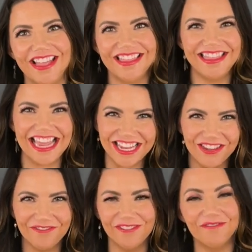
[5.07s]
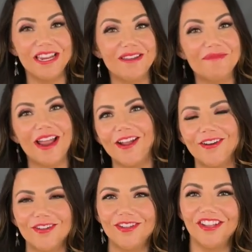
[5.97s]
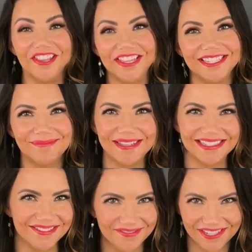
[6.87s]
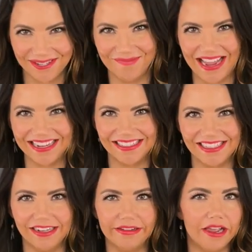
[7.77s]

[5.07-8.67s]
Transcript: and thank you for reading my article in this month's Invision Magazine.